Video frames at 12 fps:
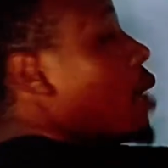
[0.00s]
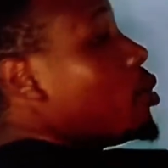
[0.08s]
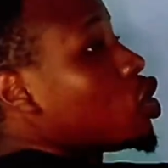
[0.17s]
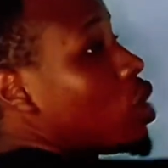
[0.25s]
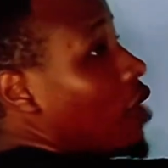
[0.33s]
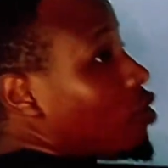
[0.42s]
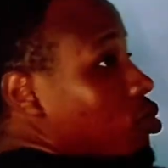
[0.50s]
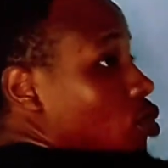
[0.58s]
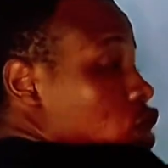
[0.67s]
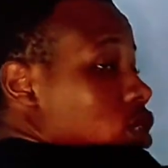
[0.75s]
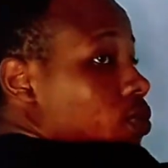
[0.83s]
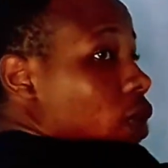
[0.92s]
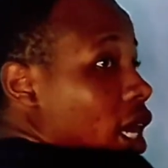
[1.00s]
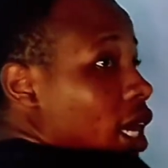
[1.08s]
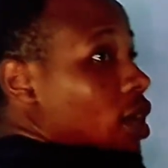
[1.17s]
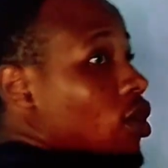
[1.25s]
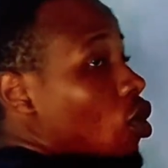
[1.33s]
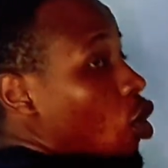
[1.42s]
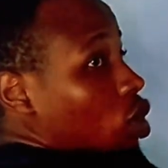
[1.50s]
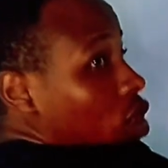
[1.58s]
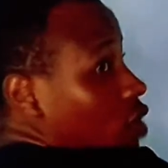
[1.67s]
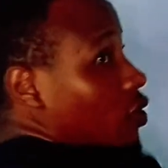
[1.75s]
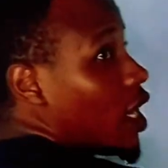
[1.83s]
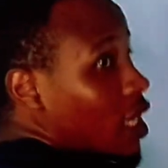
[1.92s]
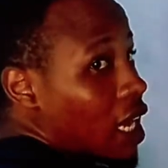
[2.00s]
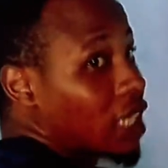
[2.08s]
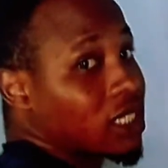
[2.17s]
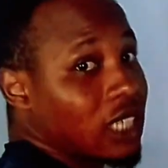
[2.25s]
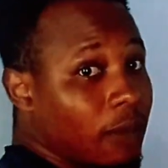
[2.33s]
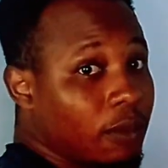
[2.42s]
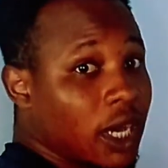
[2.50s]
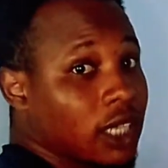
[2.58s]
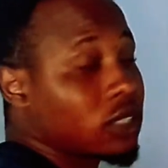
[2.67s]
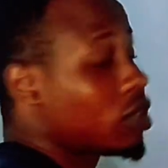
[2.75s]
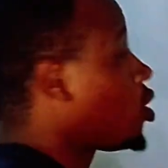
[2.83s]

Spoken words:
that means you have to multiply or divide as it applies.